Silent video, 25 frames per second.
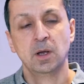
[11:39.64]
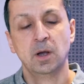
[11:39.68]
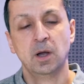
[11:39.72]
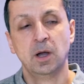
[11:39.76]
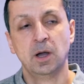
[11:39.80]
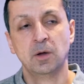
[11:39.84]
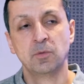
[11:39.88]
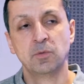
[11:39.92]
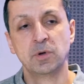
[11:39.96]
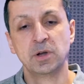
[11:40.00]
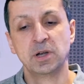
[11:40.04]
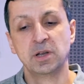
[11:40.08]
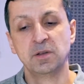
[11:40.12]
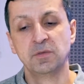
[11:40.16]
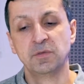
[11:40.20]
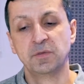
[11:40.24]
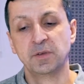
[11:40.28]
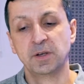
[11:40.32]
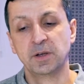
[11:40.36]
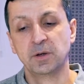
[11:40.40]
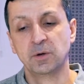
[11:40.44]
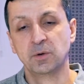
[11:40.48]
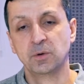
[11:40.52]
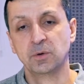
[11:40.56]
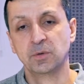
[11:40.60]
I really
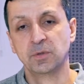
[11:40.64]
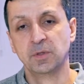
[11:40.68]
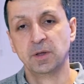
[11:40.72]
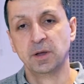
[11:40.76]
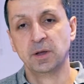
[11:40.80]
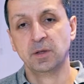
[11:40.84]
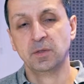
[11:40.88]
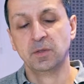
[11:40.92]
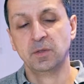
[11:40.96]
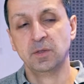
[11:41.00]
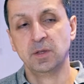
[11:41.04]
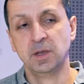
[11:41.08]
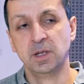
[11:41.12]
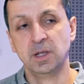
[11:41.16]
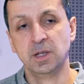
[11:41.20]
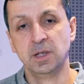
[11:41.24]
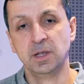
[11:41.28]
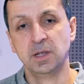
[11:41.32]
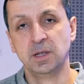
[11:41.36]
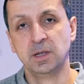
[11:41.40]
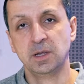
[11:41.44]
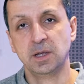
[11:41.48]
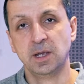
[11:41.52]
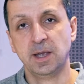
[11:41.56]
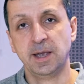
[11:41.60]
feel that
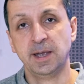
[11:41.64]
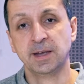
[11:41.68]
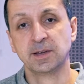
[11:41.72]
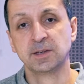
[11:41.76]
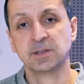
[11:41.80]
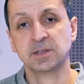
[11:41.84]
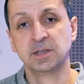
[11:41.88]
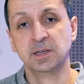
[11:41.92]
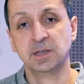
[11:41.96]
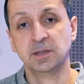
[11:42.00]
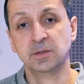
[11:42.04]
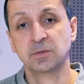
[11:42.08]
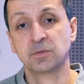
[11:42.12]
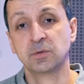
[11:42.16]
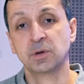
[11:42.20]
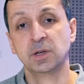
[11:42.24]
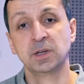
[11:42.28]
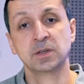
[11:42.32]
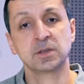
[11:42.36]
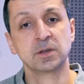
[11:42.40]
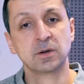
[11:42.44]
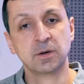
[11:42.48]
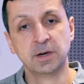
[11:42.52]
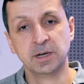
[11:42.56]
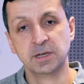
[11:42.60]
the XT3
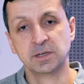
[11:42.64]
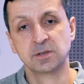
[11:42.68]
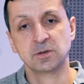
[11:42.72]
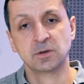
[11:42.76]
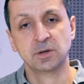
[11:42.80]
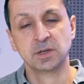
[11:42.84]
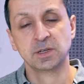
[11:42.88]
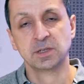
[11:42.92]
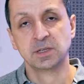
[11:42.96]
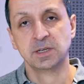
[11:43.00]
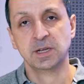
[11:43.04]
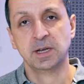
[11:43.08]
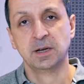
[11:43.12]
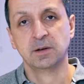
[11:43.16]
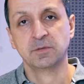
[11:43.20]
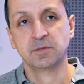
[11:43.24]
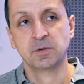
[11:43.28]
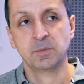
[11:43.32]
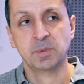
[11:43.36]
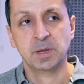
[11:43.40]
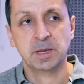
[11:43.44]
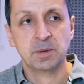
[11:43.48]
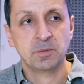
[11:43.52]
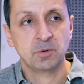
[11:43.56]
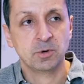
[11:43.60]
is a great choice now for
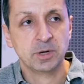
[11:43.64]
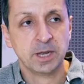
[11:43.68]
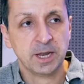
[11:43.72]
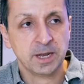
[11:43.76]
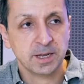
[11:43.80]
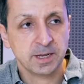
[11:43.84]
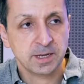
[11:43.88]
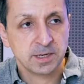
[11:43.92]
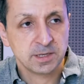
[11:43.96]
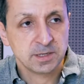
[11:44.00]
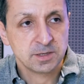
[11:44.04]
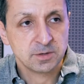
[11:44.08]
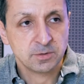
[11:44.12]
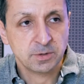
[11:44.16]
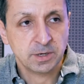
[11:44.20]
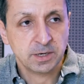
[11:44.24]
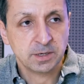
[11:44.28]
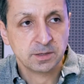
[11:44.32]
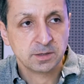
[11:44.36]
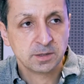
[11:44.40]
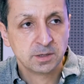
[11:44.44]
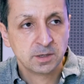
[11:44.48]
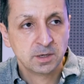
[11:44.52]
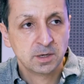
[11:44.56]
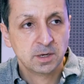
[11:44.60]
people getting into
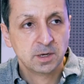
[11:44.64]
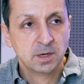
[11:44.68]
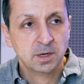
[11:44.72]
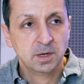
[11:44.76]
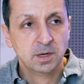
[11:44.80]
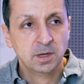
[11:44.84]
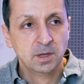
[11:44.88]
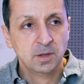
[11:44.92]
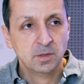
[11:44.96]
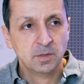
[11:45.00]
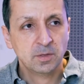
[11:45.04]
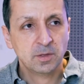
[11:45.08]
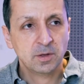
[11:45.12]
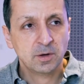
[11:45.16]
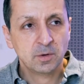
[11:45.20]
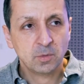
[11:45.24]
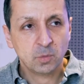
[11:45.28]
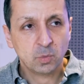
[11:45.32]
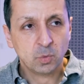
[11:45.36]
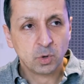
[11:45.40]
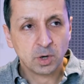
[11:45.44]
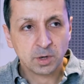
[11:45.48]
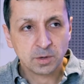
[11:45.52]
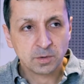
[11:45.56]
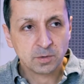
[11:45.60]
it
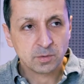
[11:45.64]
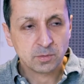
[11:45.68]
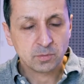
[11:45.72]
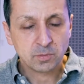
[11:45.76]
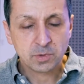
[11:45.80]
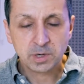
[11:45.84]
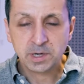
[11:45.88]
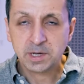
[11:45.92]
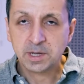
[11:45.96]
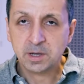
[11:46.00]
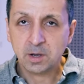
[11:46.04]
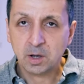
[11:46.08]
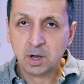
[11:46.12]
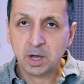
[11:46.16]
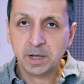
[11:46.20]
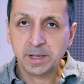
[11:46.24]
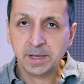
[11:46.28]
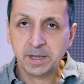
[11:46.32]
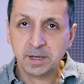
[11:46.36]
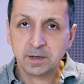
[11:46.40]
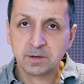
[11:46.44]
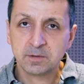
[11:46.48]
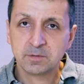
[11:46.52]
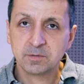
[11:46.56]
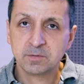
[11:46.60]
that want really
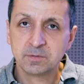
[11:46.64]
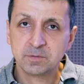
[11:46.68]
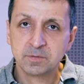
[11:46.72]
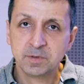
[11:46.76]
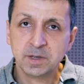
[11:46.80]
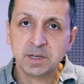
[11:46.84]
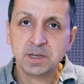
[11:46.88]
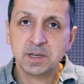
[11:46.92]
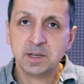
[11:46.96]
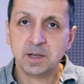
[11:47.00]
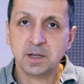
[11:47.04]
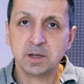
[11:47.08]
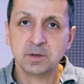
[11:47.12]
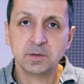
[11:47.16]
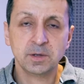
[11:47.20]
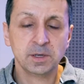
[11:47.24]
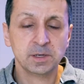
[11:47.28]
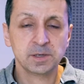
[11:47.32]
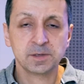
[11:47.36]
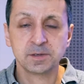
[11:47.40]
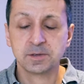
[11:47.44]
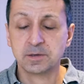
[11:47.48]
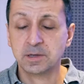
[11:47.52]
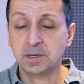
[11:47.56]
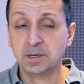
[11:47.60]
high-end video.
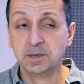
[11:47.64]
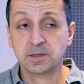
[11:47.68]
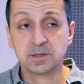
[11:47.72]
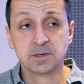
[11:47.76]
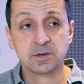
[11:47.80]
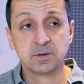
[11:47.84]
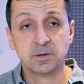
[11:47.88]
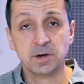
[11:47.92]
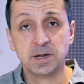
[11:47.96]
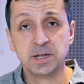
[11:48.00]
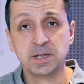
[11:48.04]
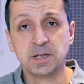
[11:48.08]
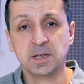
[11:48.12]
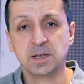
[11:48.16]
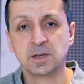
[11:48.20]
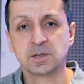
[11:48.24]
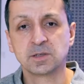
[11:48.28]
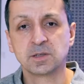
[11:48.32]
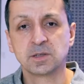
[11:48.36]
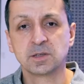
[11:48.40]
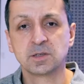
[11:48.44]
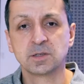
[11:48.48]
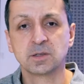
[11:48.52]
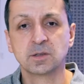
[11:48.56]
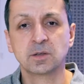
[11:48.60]
It's great.
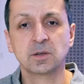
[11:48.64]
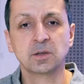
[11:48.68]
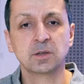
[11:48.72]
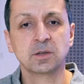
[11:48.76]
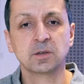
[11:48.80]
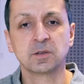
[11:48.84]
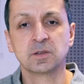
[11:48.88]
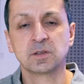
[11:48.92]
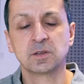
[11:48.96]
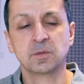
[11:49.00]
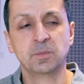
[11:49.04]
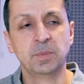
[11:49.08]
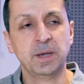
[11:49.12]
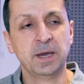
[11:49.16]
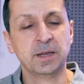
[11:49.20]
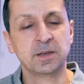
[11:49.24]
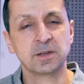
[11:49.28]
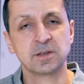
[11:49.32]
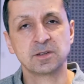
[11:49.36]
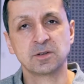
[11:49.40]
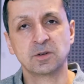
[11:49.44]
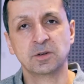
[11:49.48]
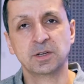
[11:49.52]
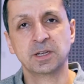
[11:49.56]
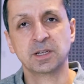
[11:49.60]
It's as good as the
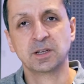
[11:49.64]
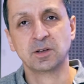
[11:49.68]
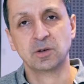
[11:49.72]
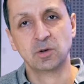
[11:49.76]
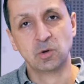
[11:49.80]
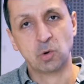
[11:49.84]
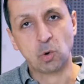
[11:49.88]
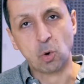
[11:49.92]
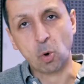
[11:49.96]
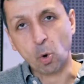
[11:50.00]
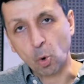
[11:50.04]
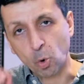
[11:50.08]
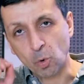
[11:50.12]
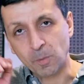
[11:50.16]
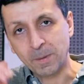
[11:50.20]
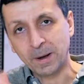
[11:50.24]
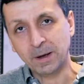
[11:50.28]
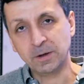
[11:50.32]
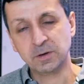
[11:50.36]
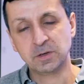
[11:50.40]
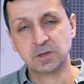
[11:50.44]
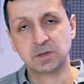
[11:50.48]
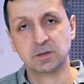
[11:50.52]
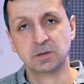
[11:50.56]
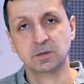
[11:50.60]
Panasonic,
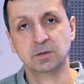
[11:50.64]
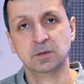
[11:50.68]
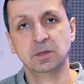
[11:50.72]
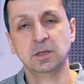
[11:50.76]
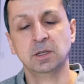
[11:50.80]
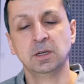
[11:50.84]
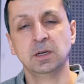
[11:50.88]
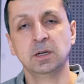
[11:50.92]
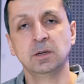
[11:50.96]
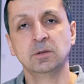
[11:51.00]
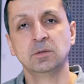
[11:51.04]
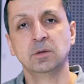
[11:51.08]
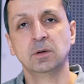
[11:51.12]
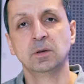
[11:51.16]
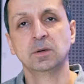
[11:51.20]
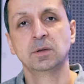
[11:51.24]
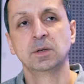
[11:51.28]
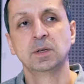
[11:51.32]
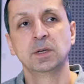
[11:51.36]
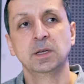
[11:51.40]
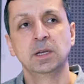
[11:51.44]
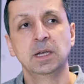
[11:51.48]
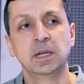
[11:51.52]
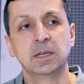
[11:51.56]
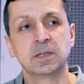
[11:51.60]
almost, you know,
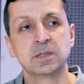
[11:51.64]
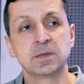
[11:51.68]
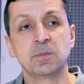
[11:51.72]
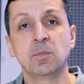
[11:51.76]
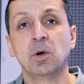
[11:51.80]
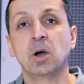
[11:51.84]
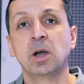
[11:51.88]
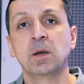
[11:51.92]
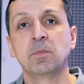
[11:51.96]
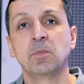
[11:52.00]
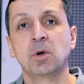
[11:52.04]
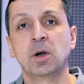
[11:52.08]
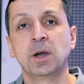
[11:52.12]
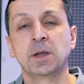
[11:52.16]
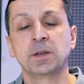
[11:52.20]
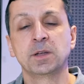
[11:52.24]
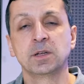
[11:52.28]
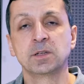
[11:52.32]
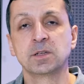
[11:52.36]
to my mind.